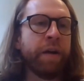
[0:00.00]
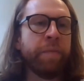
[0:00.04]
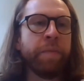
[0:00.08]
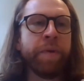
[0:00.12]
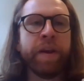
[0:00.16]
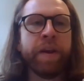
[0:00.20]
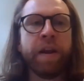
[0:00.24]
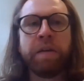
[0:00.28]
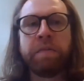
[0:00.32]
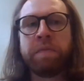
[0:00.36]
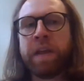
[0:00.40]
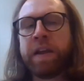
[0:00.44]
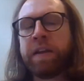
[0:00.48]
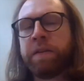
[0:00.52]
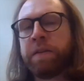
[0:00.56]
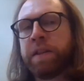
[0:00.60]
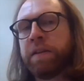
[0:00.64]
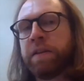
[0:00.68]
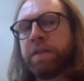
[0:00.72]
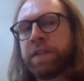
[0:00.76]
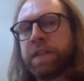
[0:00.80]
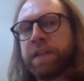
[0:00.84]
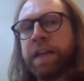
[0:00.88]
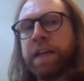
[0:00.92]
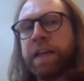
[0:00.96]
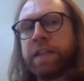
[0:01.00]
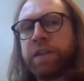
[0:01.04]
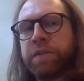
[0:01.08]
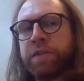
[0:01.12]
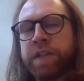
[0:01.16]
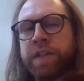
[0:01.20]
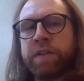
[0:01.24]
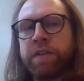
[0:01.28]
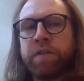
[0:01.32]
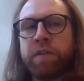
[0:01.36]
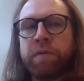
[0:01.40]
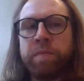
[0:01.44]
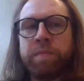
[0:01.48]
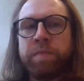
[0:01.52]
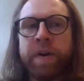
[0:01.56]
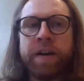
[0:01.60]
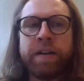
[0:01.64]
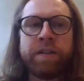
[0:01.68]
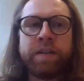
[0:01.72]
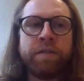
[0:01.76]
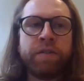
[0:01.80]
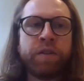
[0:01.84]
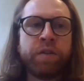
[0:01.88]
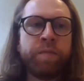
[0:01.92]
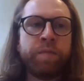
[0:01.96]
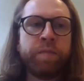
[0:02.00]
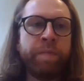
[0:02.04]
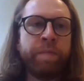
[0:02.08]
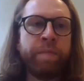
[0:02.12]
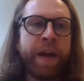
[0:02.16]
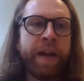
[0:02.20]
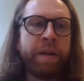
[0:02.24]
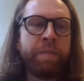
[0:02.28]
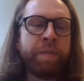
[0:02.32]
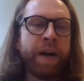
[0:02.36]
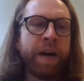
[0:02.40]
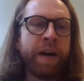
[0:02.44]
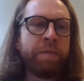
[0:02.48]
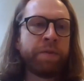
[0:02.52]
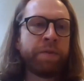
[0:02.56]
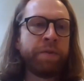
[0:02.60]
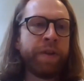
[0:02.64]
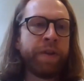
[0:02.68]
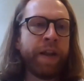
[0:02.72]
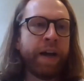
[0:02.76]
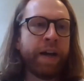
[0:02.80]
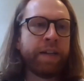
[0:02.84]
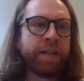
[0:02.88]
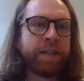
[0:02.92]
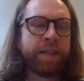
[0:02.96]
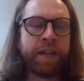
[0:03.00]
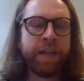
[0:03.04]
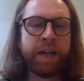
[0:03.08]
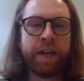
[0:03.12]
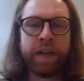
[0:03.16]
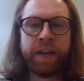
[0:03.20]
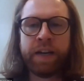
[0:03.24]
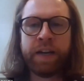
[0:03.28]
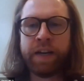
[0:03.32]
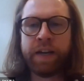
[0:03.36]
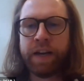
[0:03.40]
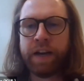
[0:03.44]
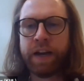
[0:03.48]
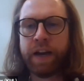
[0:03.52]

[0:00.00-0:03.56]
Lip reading: I mean, I think there's an interesting comparison to be made perhaps with ASEAN.